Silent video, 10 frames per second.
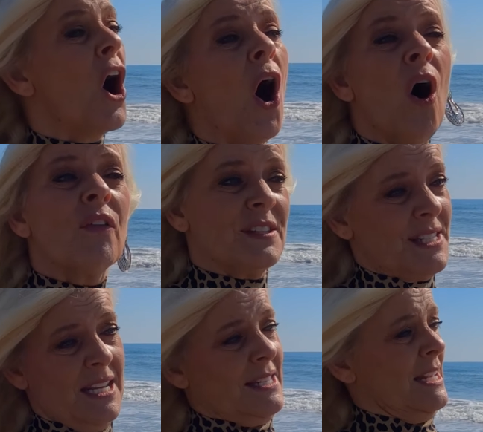in all the
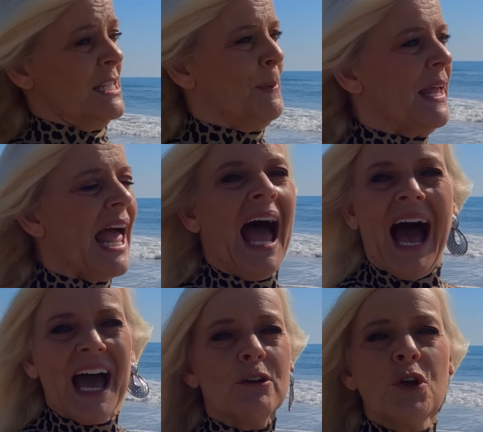seasons, but
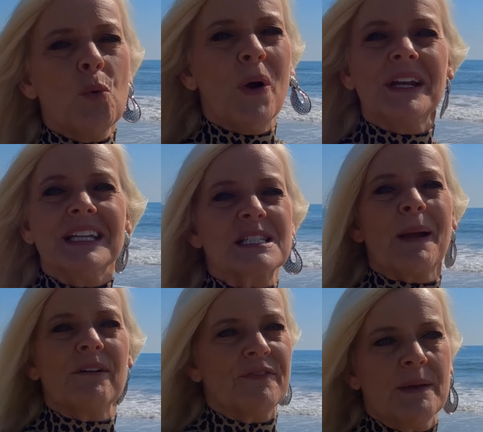I don't know what it is
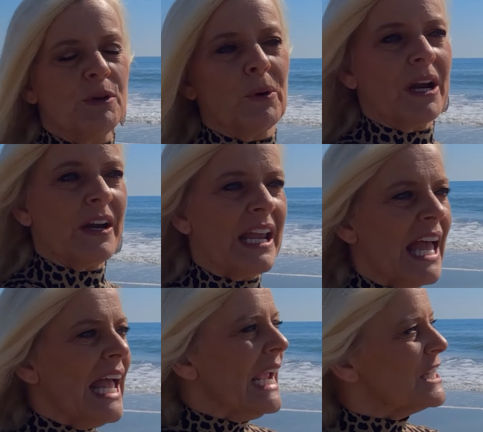about February.
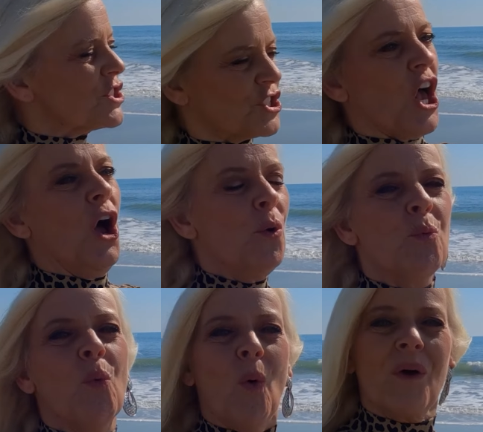It's so
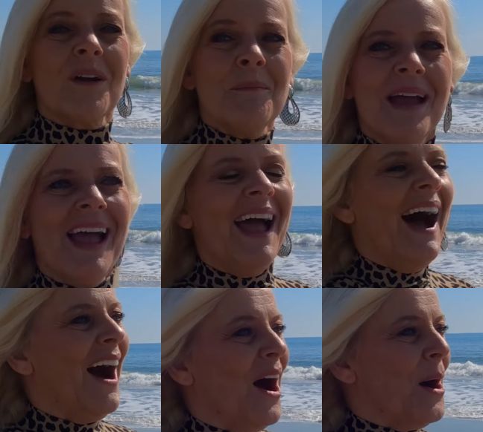warm.
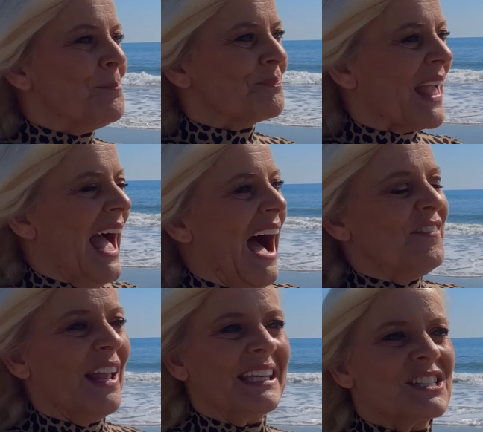Um,
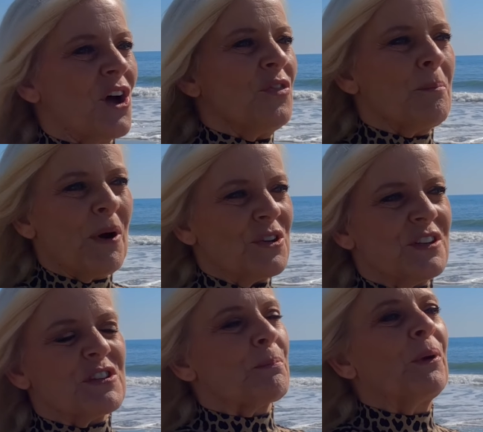I feel like it's on the
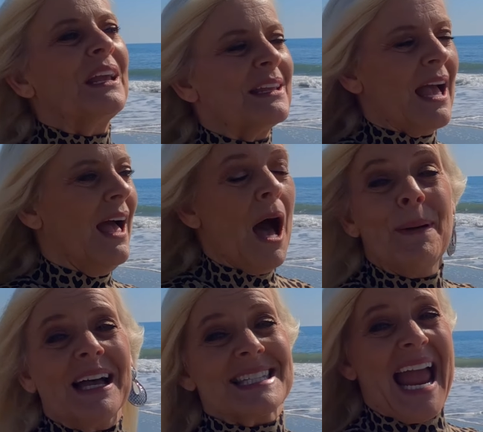verge of spring
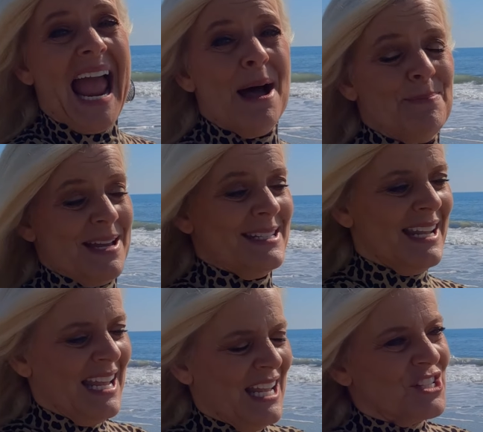about to happen.
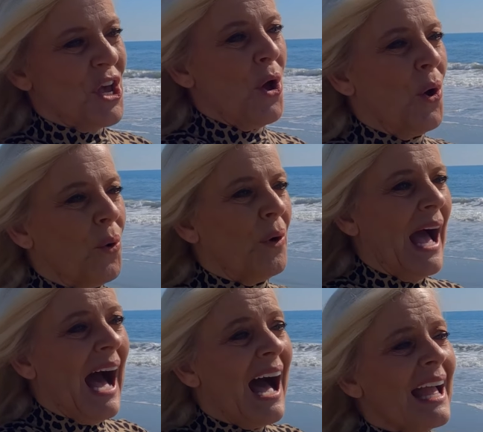So
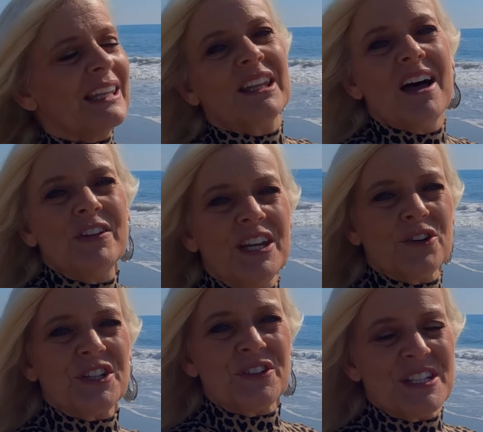I love it
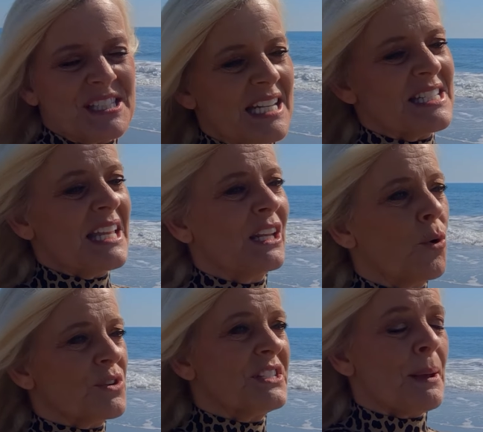here during this season. And
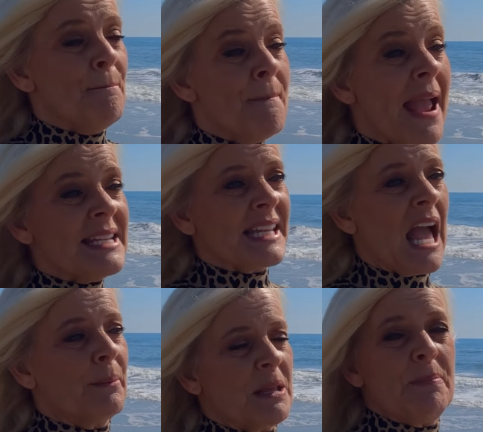of course, it's
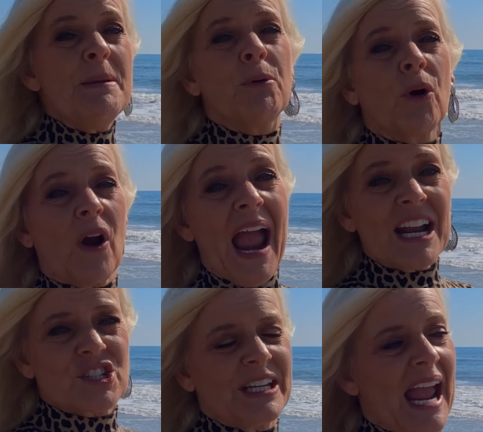amazing how many people are
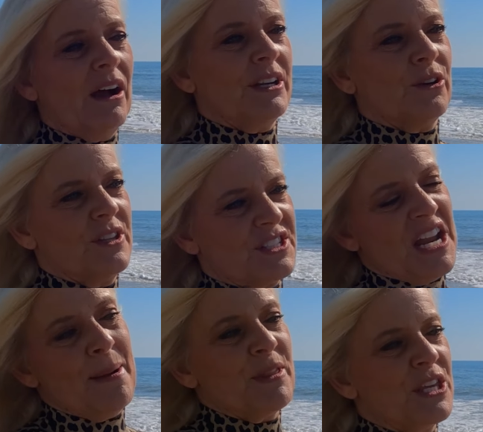actually out here
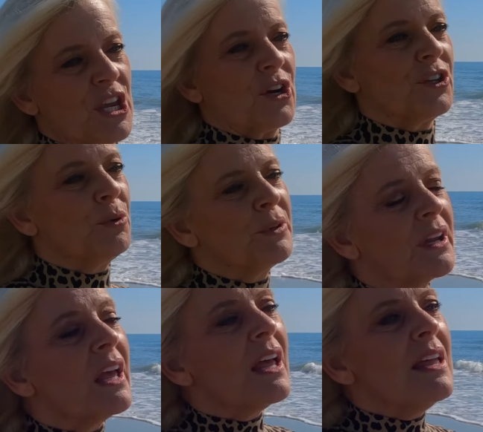this time of the year. You
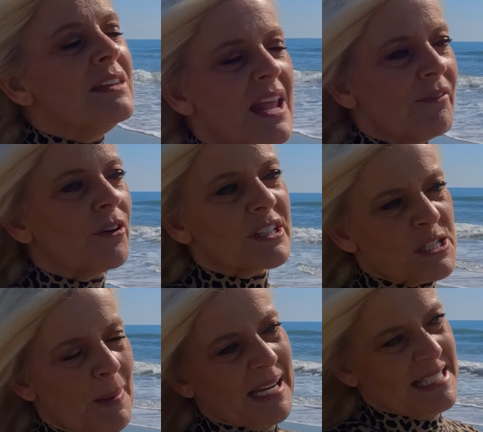would never
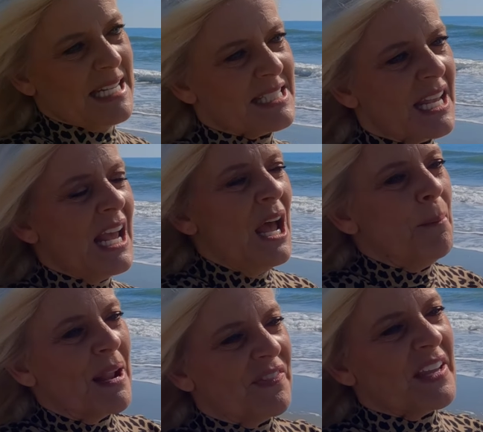expect it.
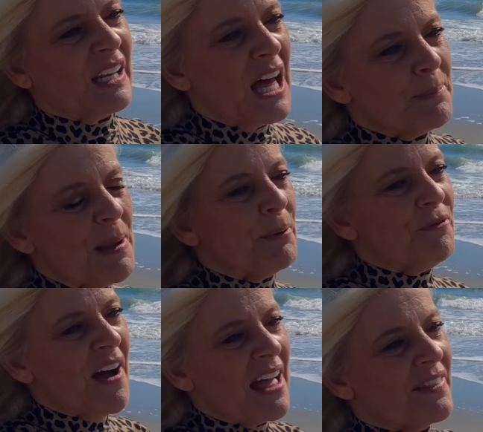But I think a lot of
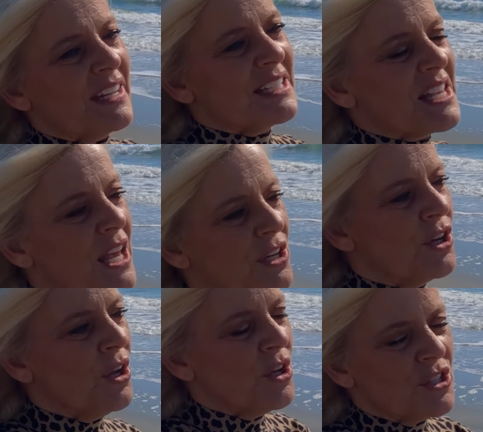people find that it's
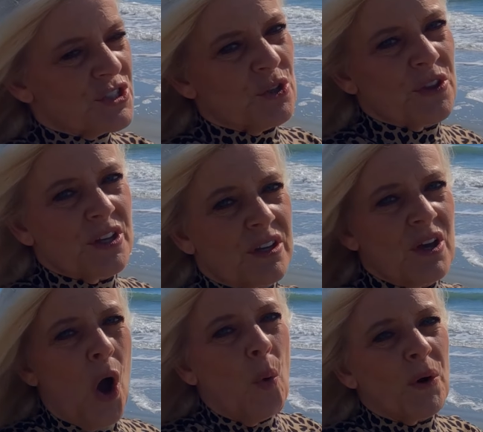still the
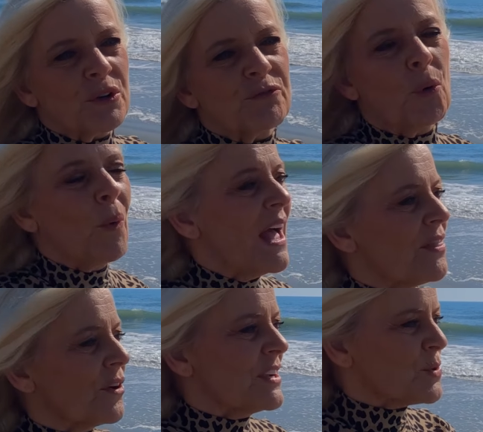wonderful weather